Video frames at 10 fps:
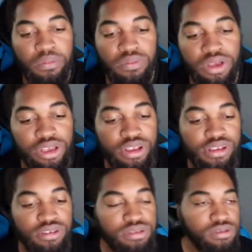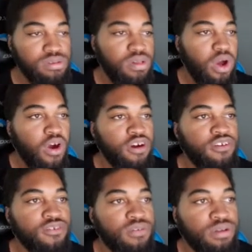because
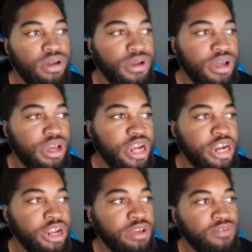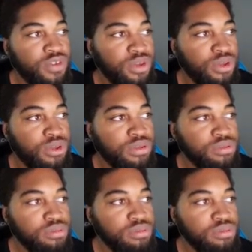of okay, I need food.